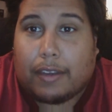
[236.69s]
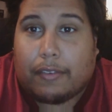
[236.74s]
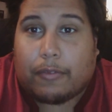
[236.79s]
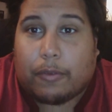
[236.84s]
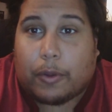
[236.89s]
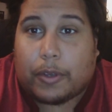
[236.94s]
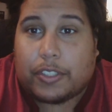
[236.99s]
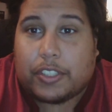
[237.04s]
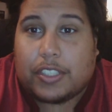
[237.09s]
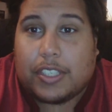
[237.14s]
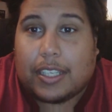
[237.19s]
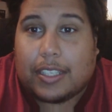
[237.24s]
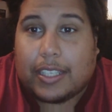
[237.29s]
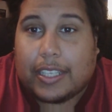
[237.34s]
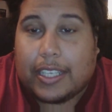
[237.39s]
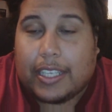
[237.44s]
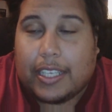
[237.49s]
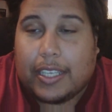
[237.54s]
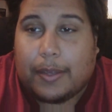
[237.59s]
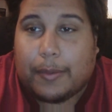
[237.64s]

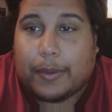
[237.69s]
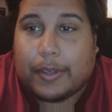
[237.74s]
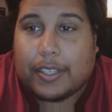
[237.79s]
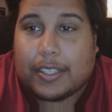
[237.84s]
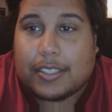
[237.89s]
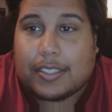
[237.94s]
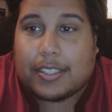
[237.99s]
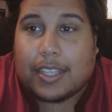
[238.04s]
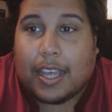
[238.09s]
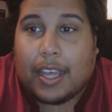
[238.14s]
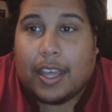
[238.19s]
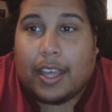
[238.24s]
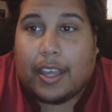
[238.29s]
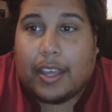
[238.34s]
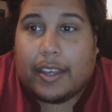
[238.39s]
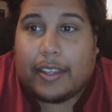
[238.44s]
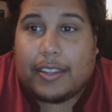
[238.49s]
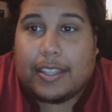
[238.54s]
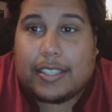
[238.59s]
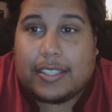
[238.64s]
unfortunately
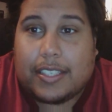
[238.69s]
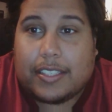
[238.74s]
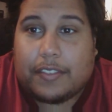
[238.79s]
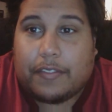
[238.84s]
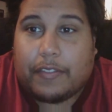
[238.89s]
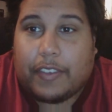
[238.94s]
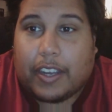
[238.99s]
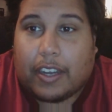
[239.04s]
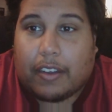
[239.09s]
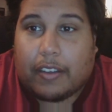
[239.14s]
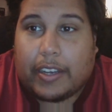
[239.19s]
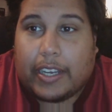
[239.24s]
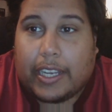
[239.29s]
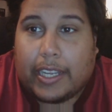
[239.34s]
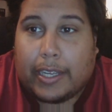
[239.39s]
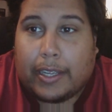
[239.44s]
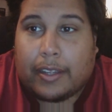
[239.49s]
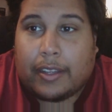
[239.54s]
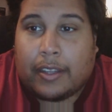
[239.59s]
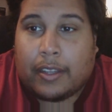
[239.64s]
this is
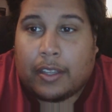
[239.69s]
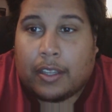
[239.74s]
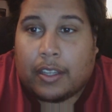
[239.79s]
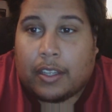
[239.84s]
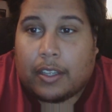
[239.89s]
very